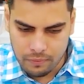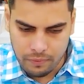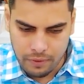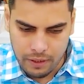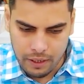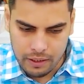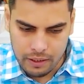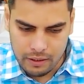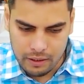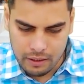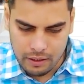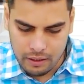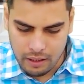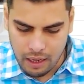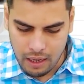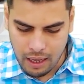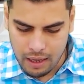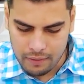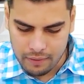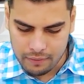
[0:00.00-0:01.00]
Weighted
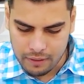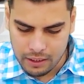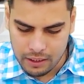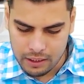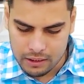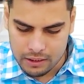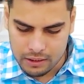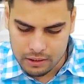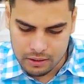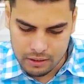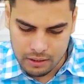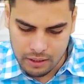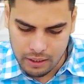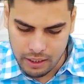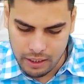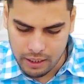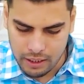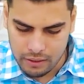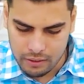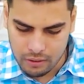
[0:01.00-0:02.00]
average
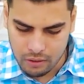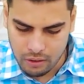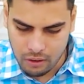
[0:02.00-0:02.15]
rate